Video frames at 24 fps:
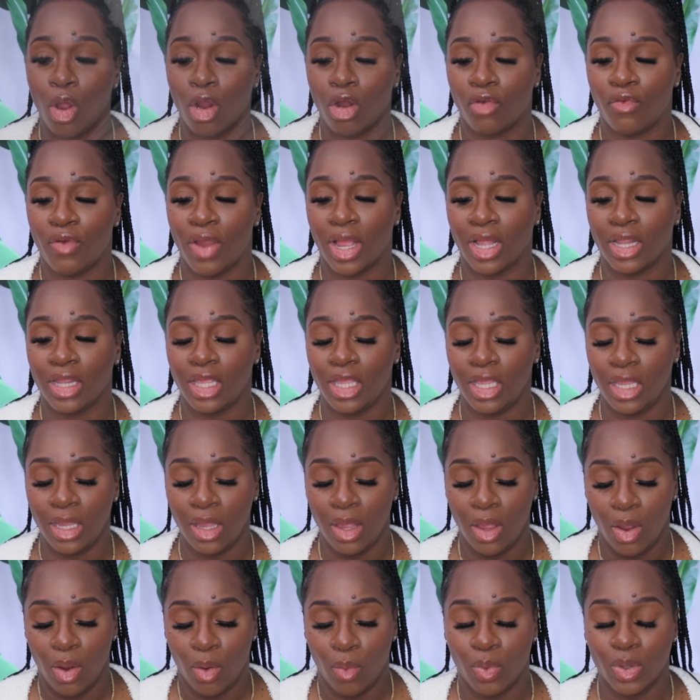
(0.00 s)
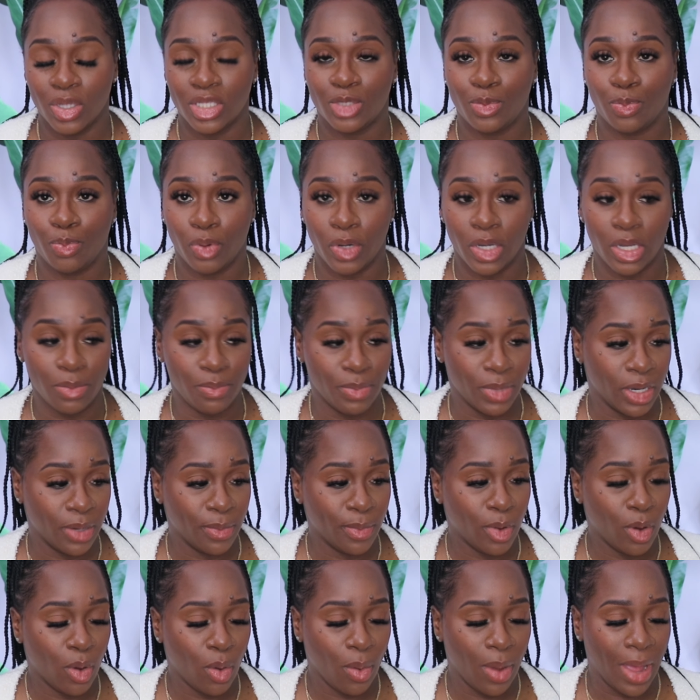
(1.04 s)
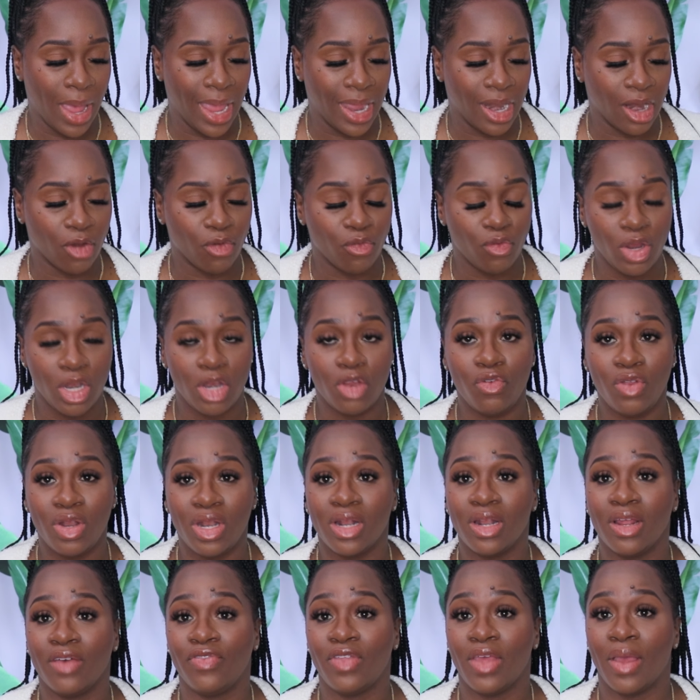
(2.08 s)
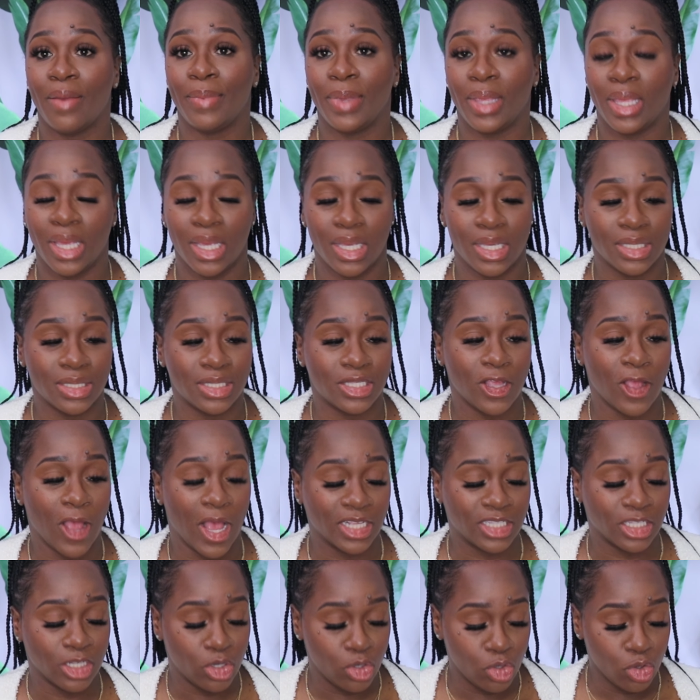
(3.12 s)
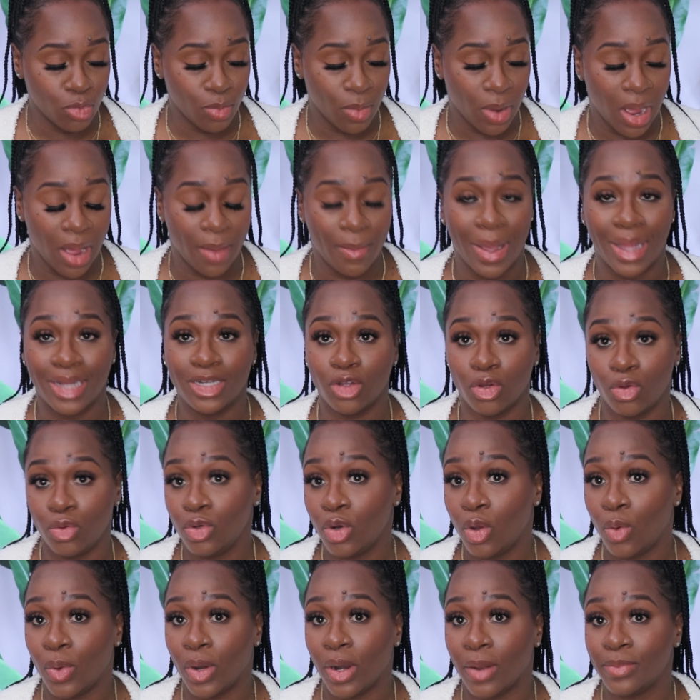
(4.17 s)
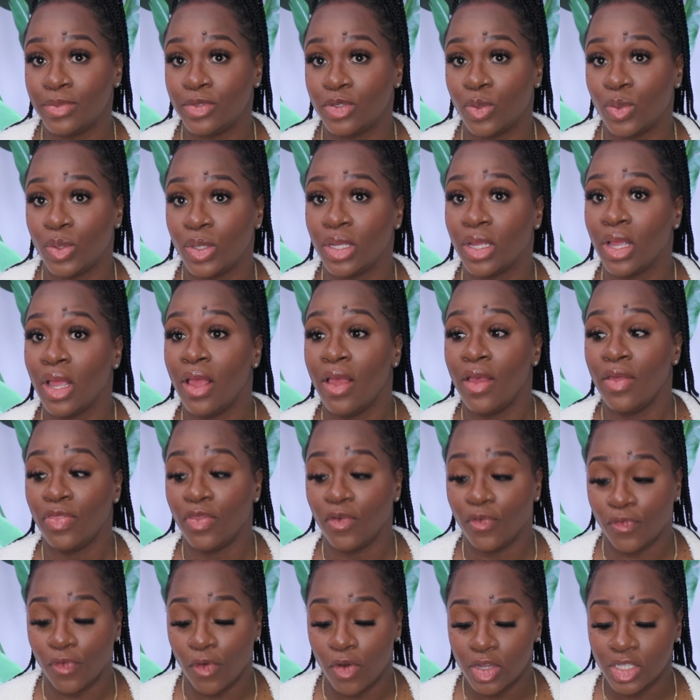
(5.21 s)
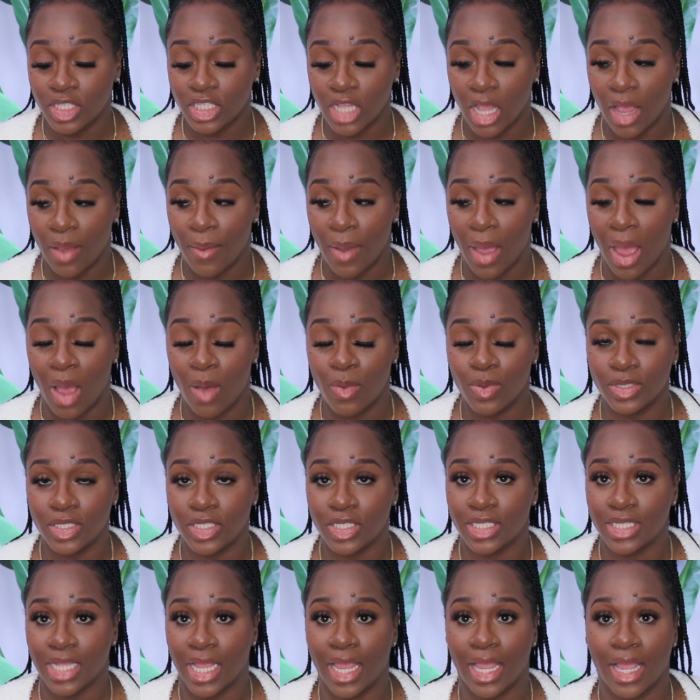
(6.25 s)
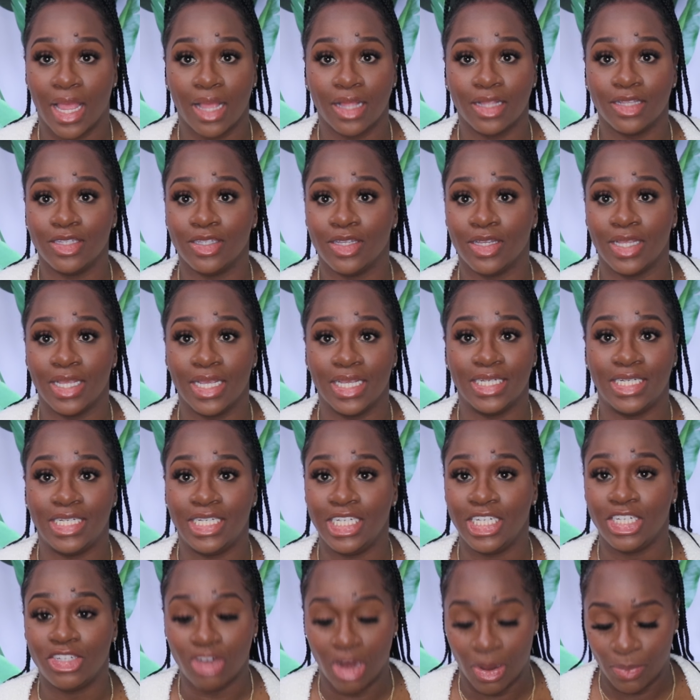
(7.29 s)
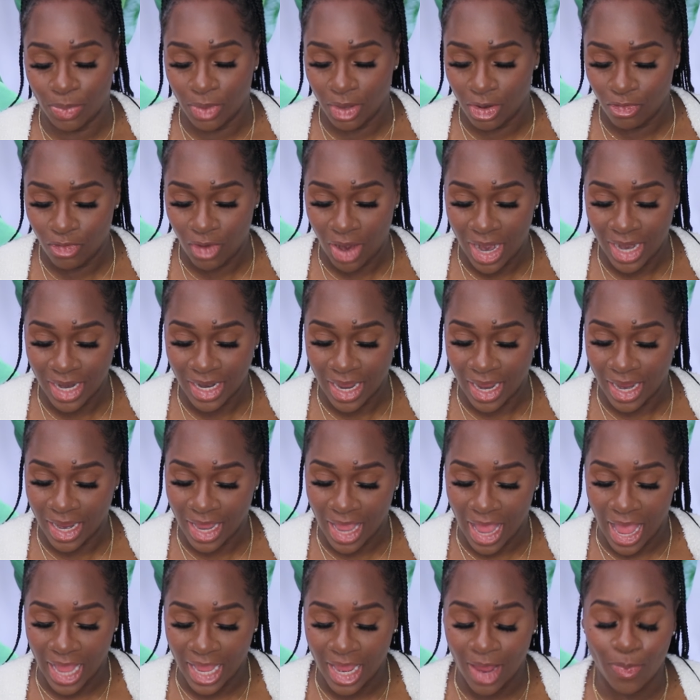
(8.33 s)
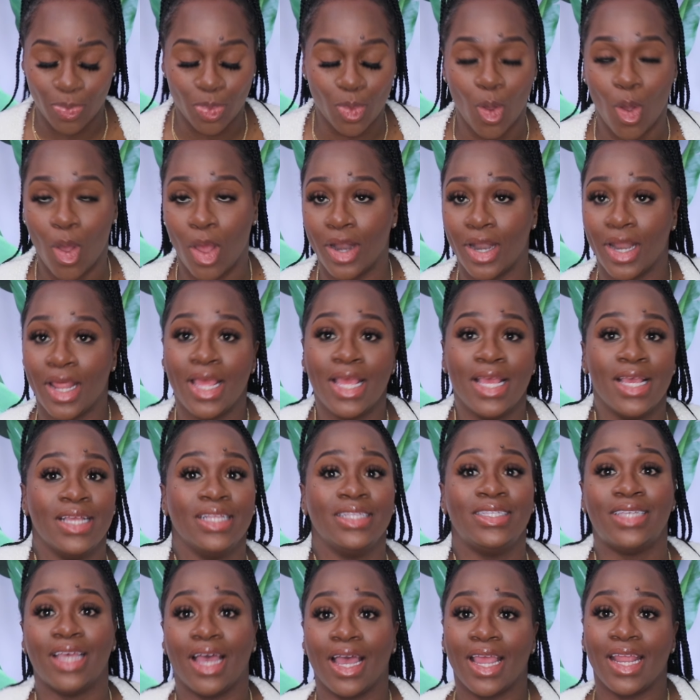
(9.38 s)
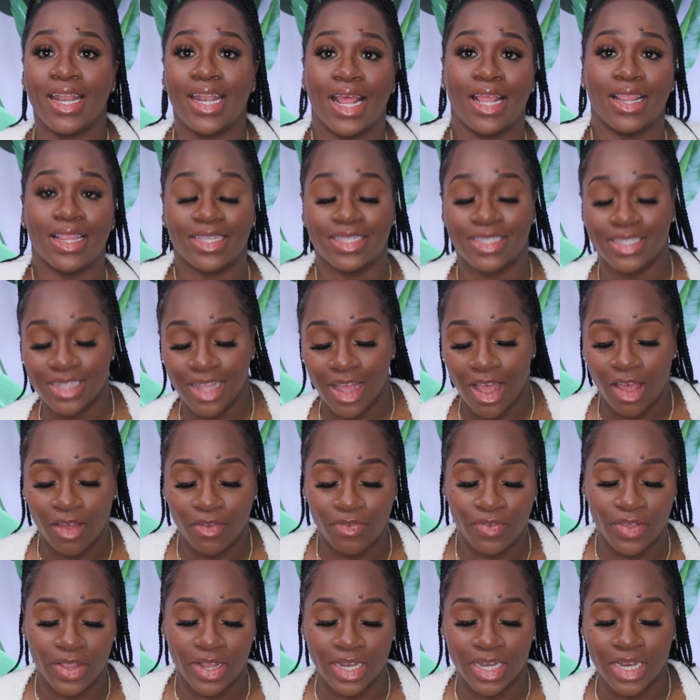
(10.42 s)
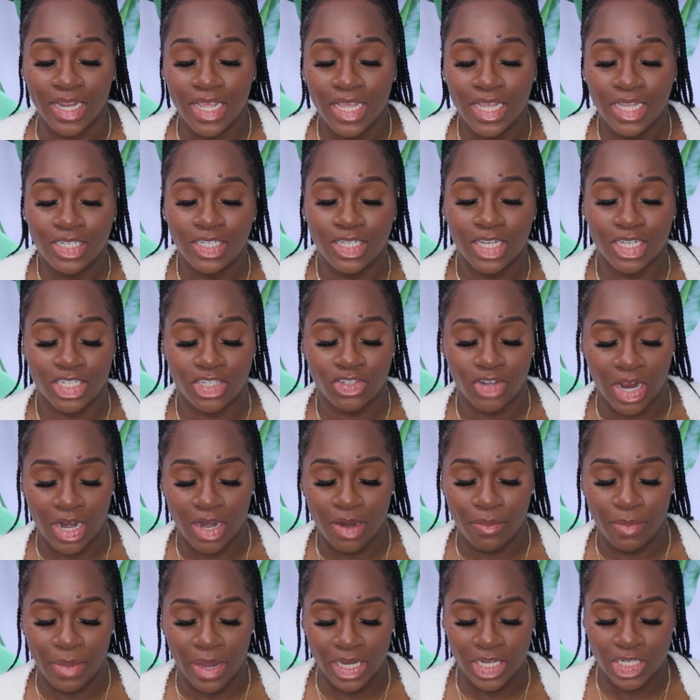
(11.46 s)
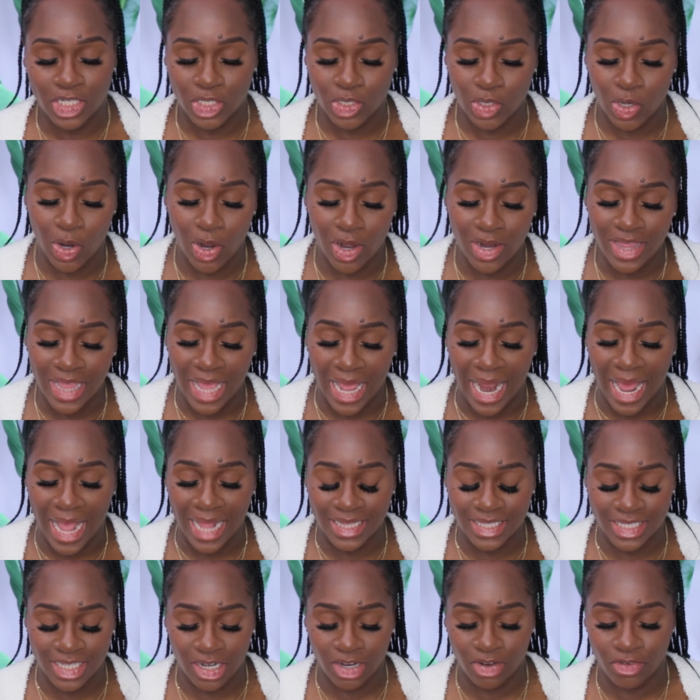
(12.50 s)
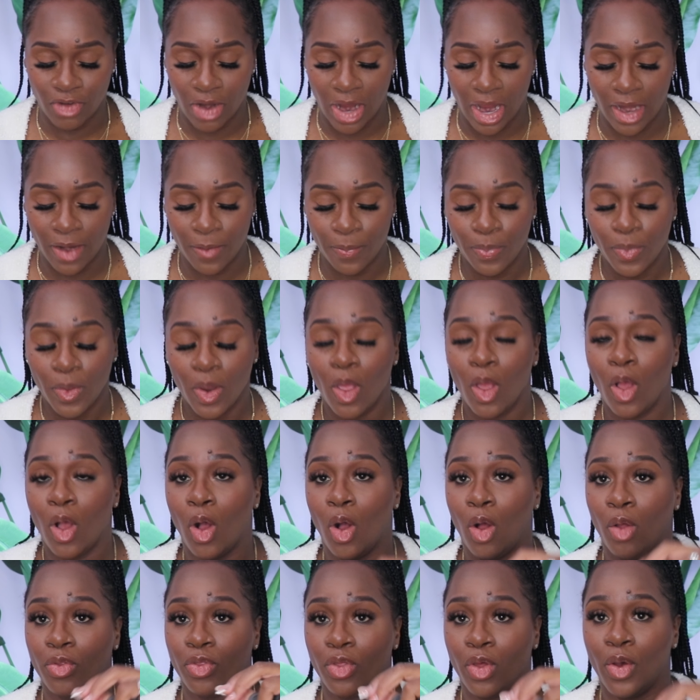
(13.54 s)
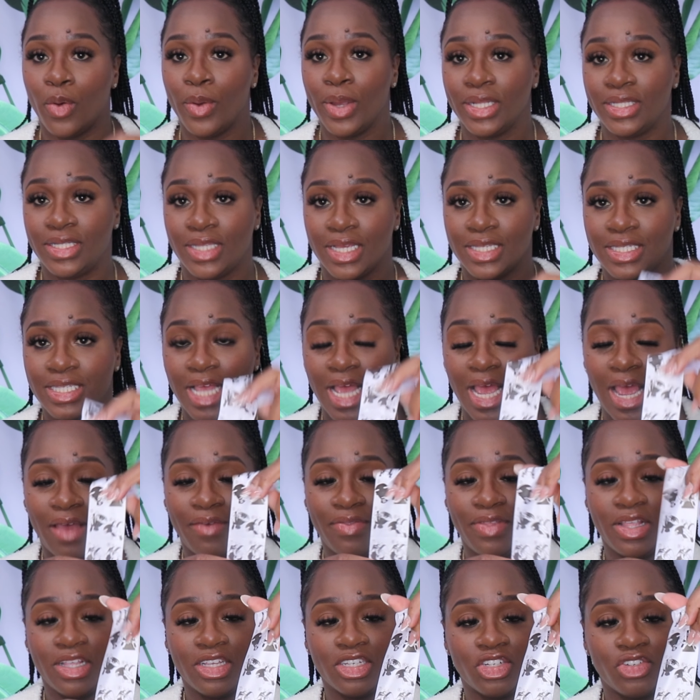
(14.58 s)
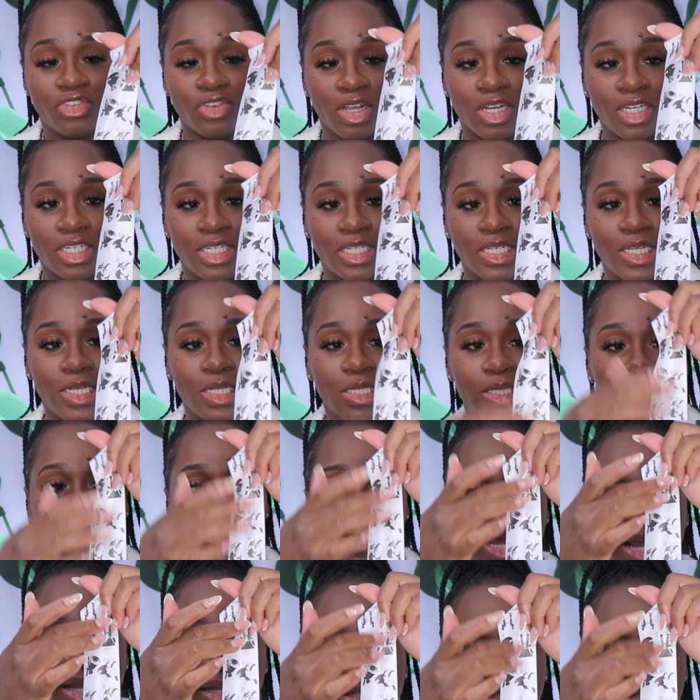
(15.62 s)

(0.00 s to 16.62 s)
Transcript: correctly was pretty minimal. And I really, really love that because as a new mom, I don't know what I'm doing. The first time I was just like, is she strapped in right? Like, I kept on tugging at the stuff and just trying to make sure that I did it right. Although it does have the instructions like